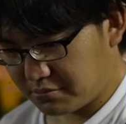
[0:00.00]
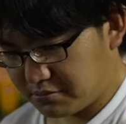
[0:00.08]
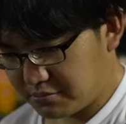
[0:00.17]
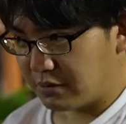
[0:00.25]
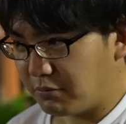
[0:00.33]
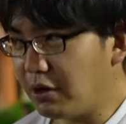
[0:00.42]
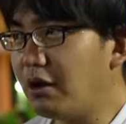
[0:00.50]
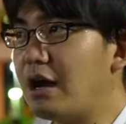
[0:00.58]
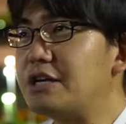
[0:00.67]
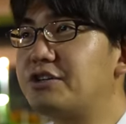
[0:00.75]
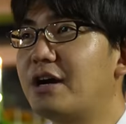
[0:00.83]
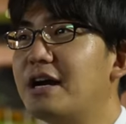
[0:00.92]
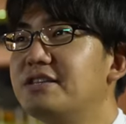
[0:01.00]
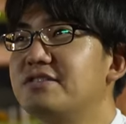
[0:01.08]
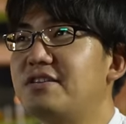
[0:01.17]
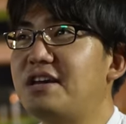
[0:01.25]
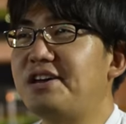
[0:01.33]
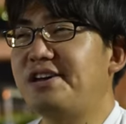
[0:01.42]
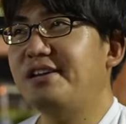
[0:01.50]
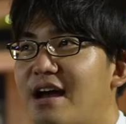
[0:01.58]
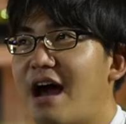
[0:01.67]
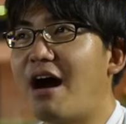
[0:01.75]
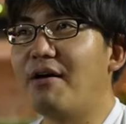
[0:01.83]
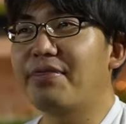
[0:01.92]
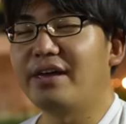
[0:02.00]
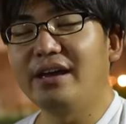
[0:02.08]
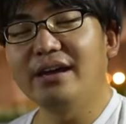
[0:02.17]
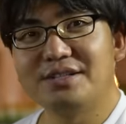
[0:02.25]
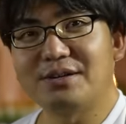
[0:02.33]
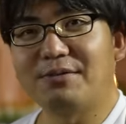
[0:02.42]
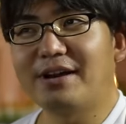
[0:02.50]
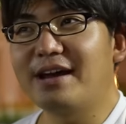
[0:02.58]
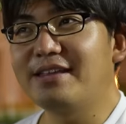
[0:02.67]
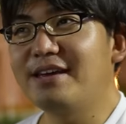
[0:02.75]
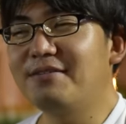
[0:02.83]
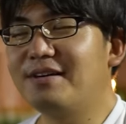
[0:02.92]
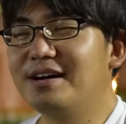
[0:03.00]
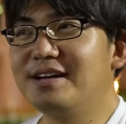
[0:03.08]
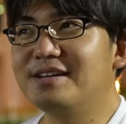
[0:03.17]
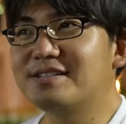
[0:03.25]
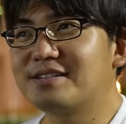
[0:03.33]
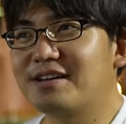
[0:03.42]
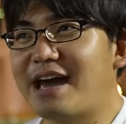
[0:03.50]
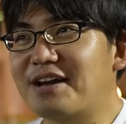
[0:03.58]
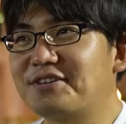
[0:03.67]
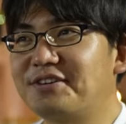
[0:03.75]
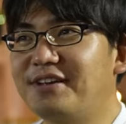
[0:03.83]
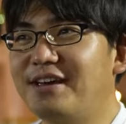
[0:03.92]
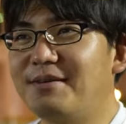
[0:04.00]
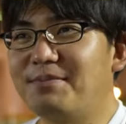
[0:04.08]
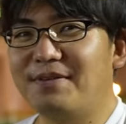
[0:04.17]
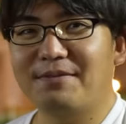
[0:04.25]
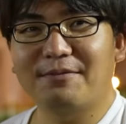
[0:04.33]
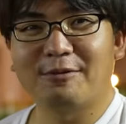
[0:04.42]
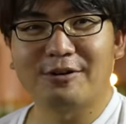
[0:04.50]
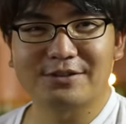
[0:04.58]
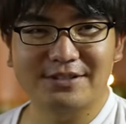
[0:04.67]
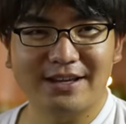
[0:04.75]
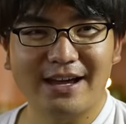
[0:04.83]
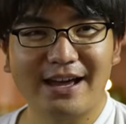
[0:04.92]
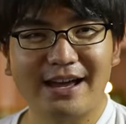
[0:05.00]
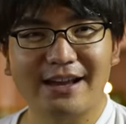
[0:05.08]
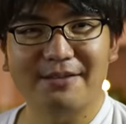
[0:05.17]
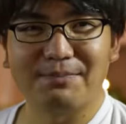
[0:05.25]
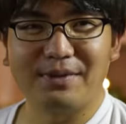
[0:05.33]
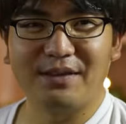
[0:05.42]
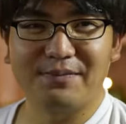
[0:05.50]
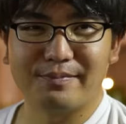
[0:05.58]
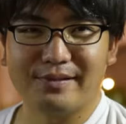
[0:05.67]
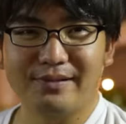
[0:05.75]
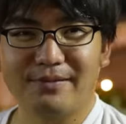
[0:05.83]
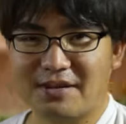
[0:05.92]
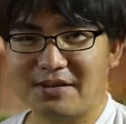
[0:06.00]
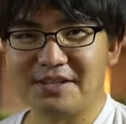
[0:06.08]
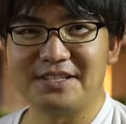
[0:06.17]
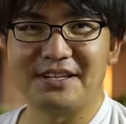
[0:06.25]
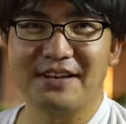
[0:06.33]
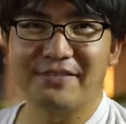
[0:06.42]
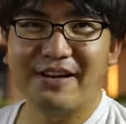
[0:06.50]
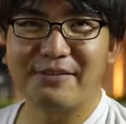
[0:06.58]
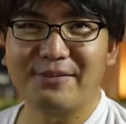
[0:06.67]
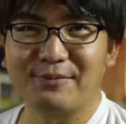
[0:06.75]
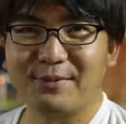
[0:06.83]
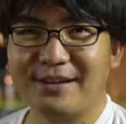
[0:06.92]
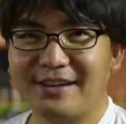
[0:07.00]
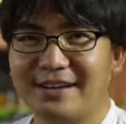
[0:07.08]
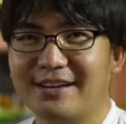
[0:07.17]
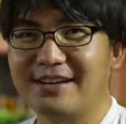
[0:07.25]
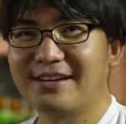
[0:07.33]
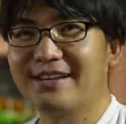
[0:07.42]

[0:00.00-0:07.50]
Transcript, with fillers: days? Well, I try to eat healthy. So what I did was actually, well, today had a beef courtesy of Albo Media.